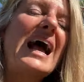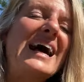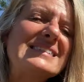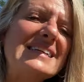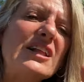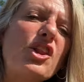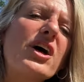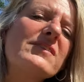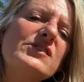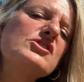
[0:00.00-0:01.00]
I see a
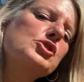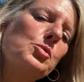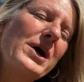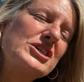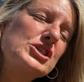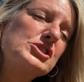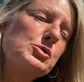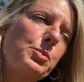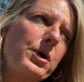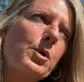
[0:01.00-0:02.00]
lot of situations
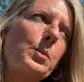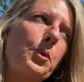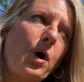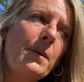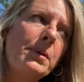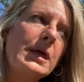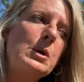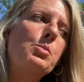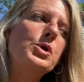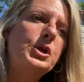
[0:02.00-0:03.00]
where it probably
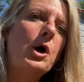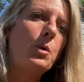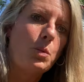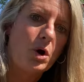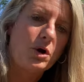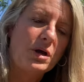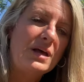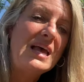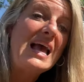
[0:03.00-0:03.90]
would not work.